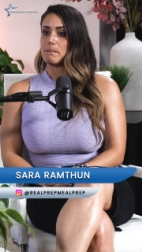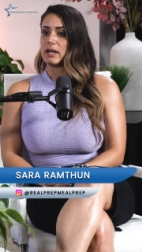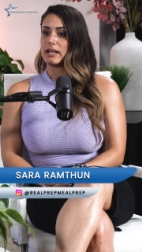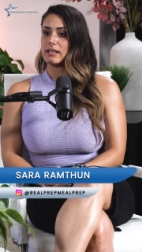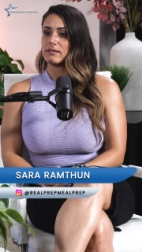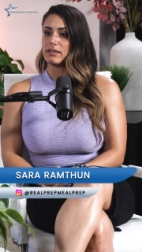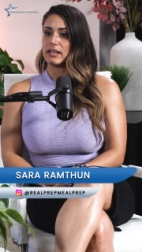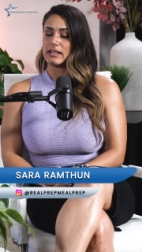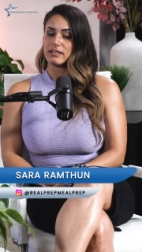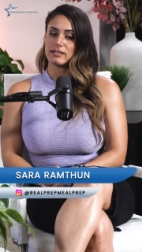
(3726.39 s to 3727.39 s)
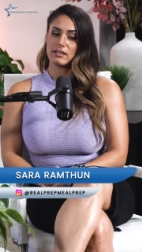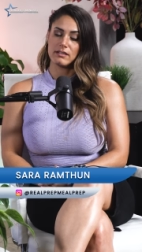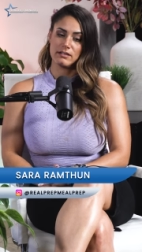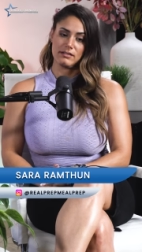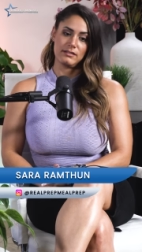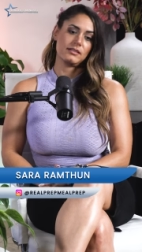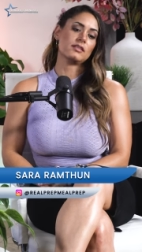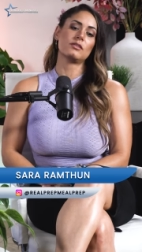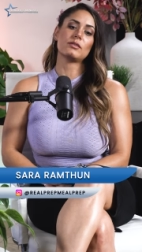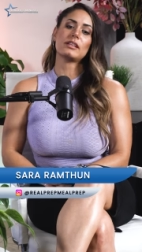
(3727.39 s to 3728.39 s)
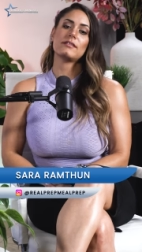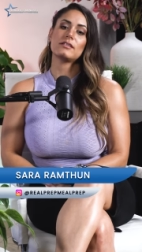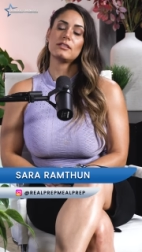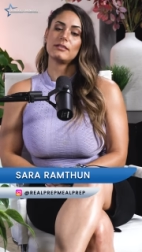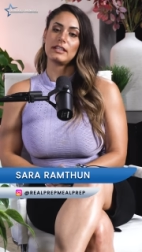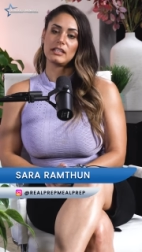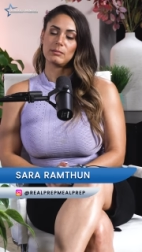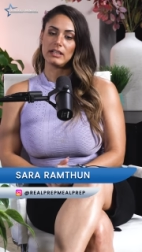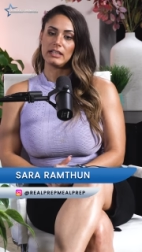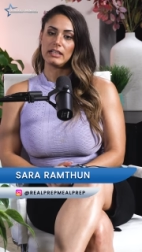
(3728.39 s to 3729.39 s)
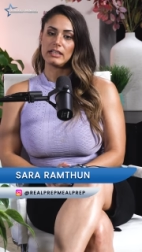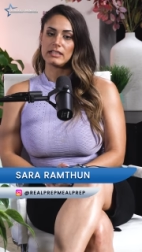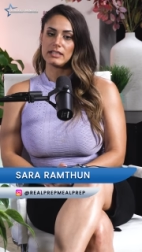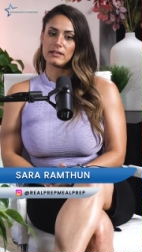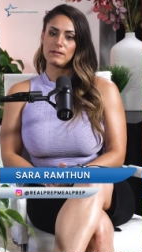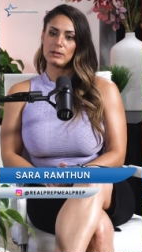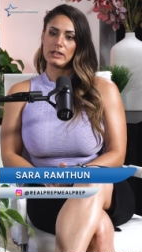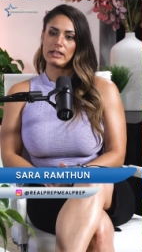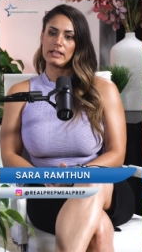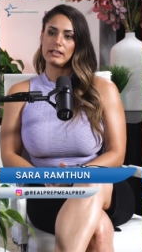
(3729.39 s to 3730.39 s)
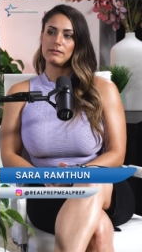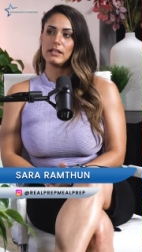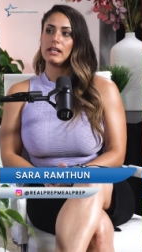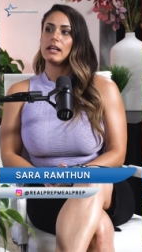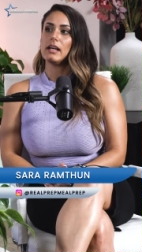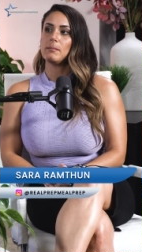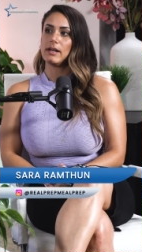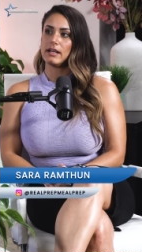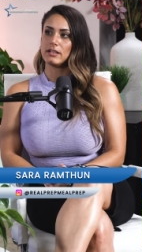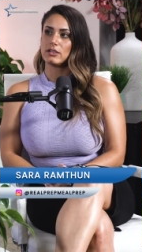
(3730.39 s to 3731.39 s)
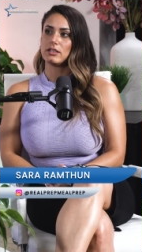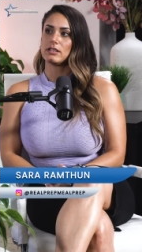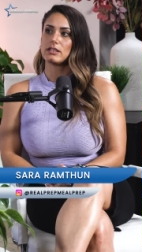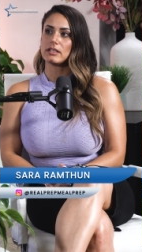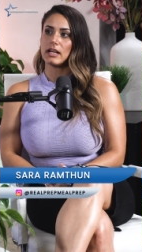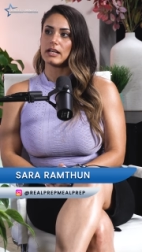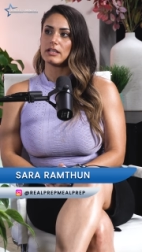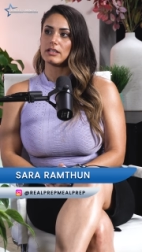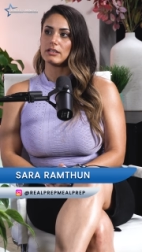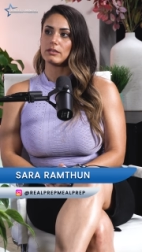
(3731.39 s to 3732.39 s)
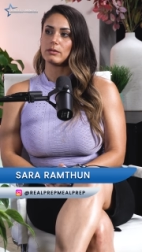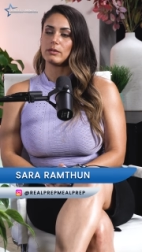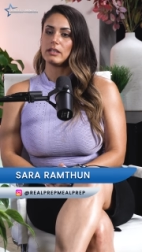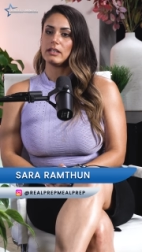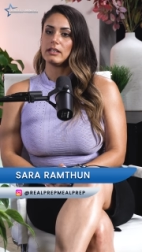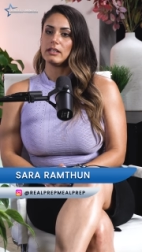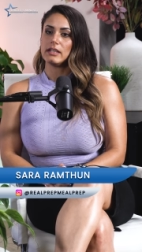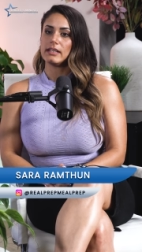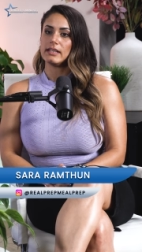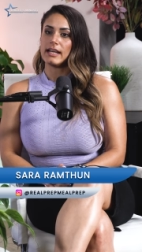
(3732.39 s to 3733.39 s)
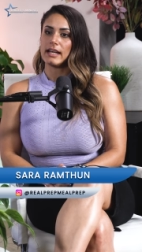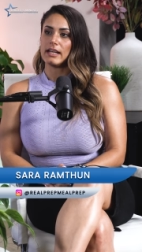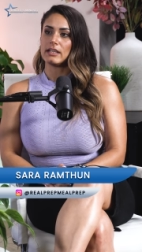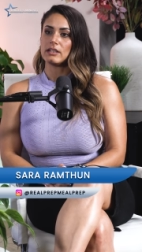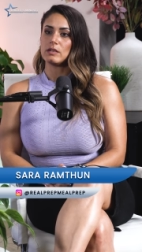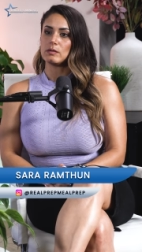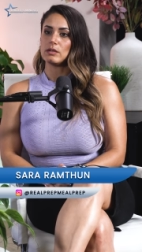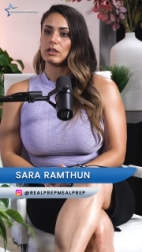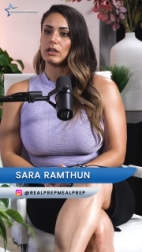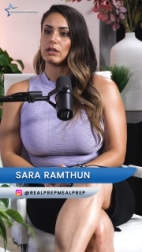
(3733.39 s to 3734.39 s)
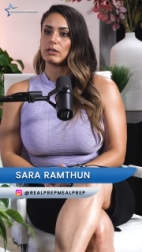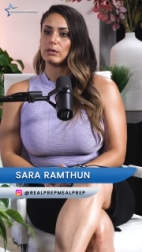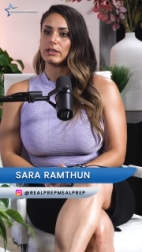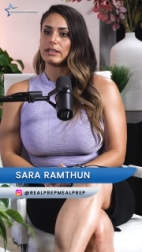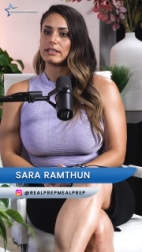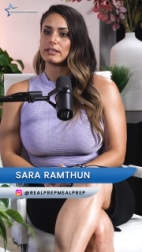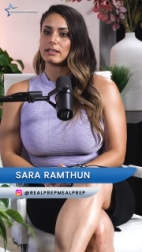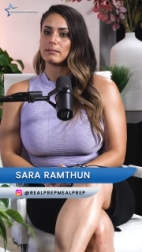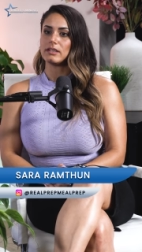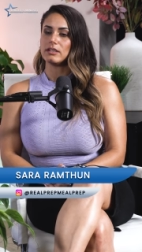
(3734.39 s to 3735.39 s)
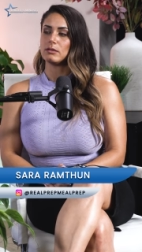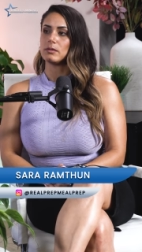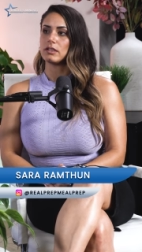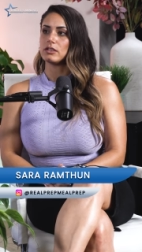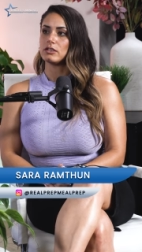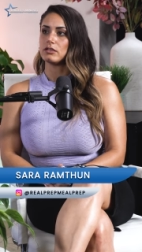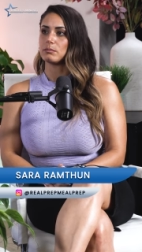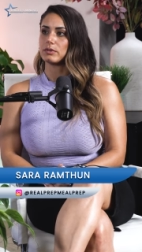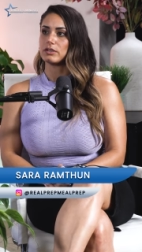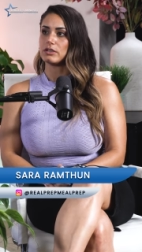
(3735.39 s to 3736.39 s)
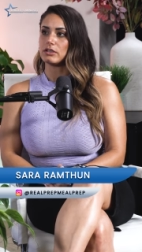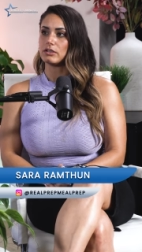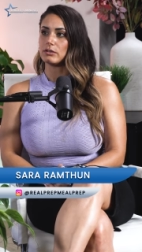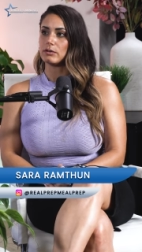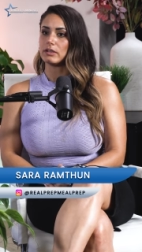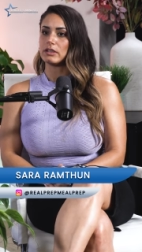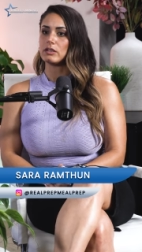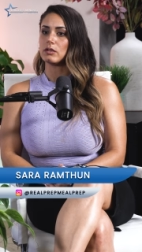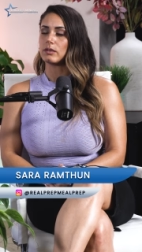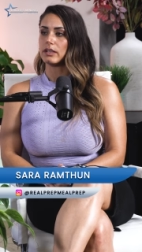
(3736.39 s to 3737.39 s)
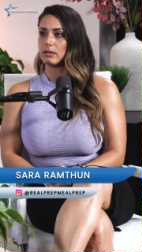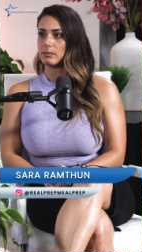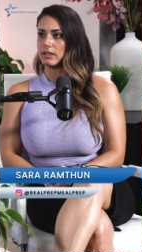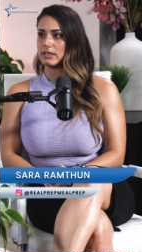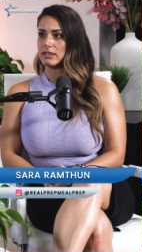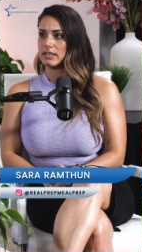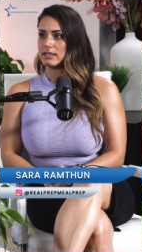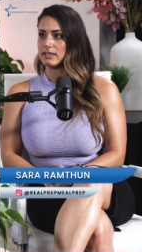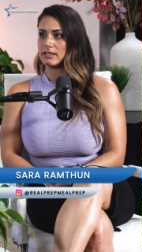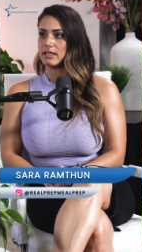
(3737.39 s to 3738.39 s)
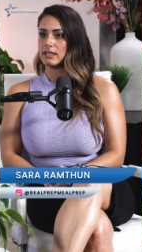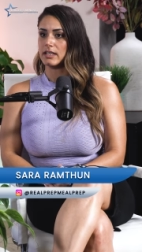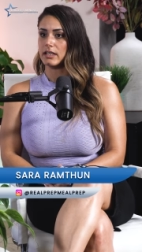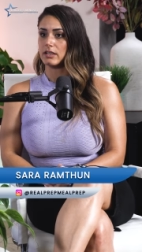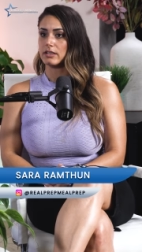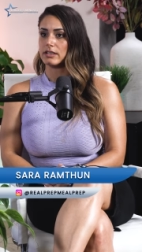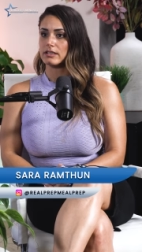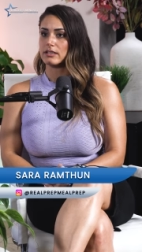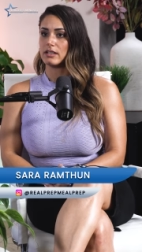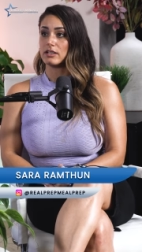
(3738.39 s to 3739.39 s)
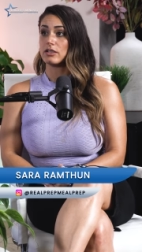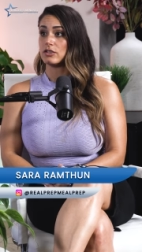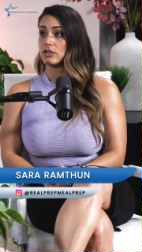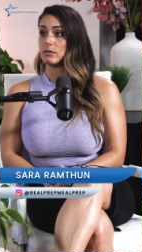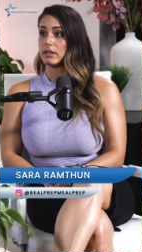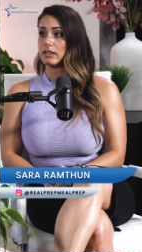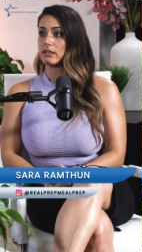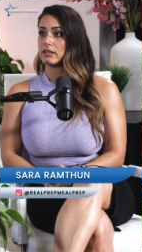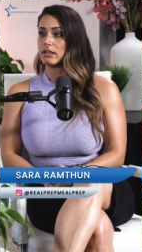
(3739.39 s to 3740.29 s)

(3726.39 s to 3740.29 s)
My advice to give to anybody is if you have a passion inside of you that you know is something you want to do and pursue and you don't care what it takes to get there is to do it